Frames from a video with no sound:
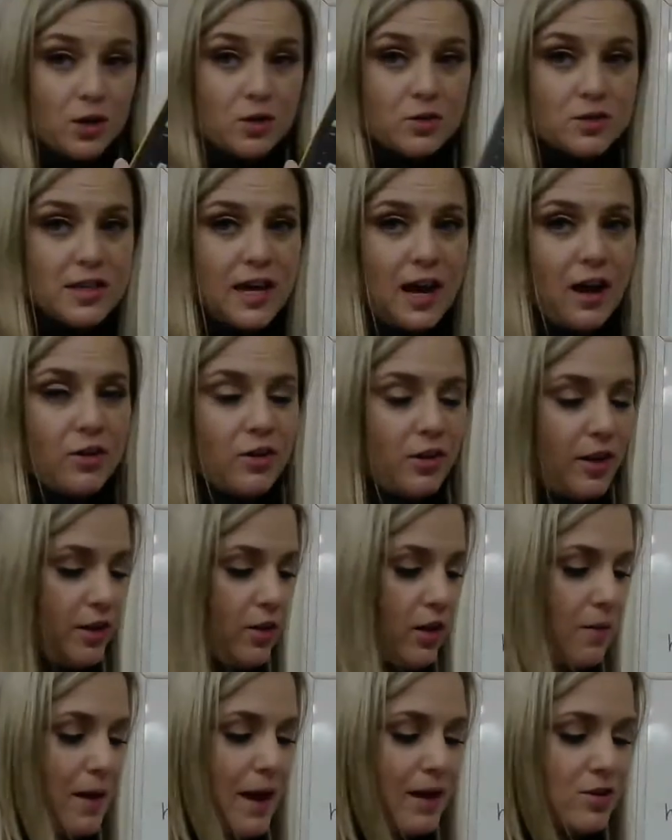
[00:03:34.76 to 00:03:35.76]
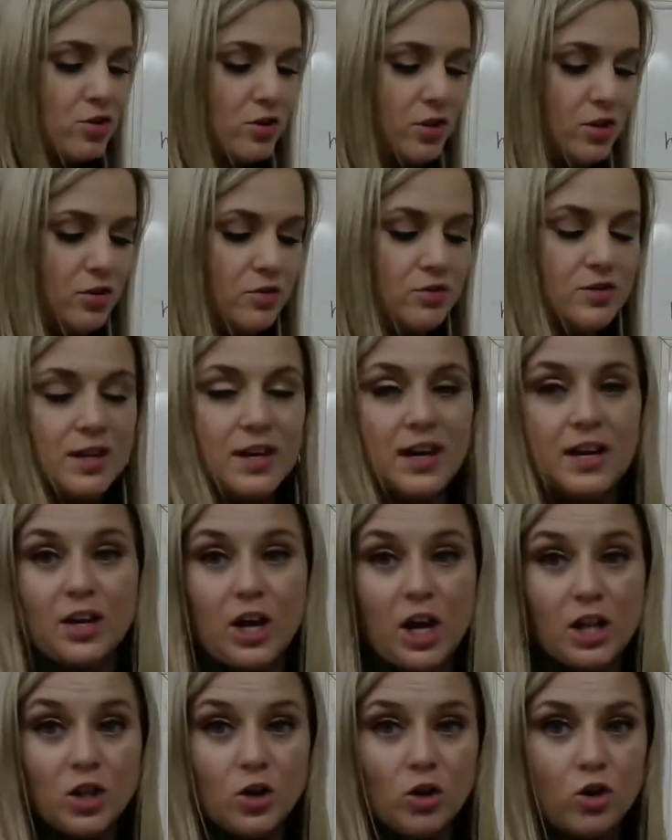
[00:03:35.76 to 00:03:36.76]
use calculator. I'm actually using a
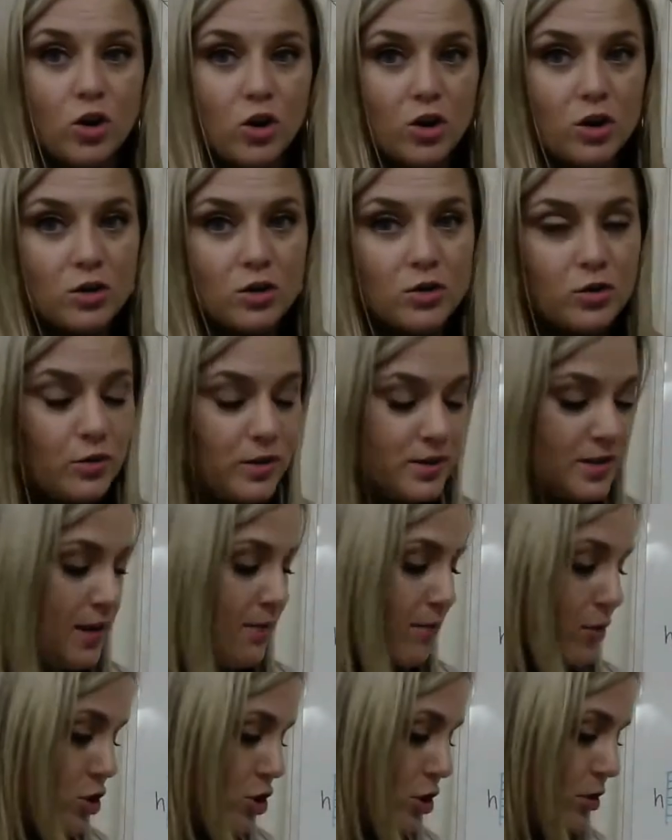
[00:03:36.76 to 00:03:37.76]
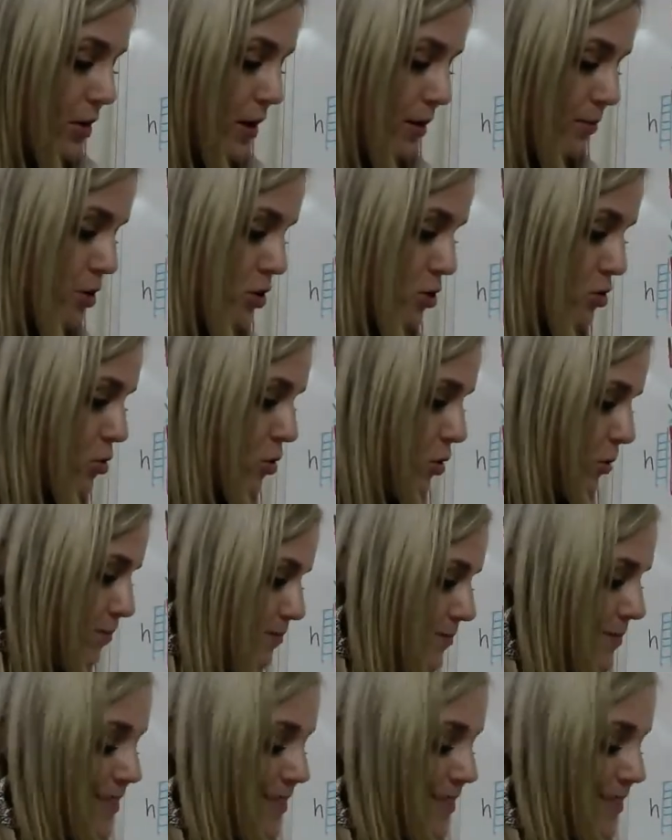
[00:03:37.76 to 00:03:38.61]
little girl who has never shown up to school.